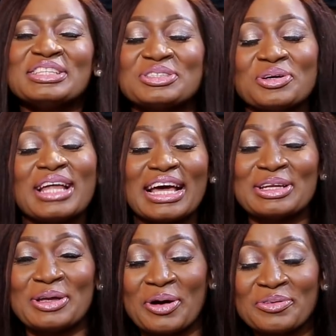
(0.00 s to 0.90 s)
She's someone
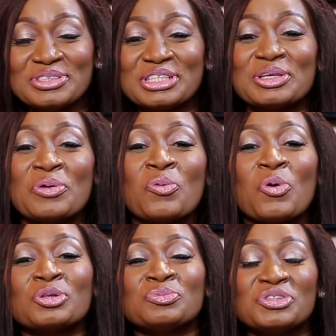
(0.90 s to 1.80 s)
I love. She's a
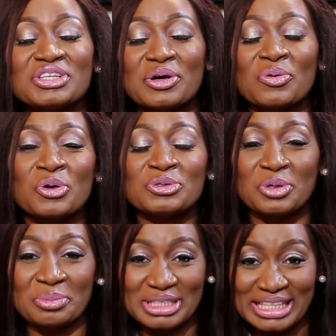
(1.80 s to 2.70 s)
World Music
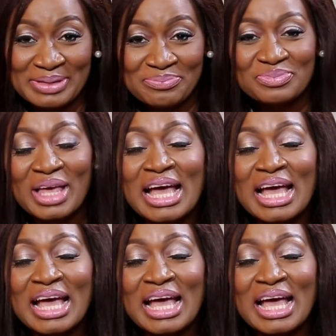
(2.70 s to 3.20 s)
Award nominee.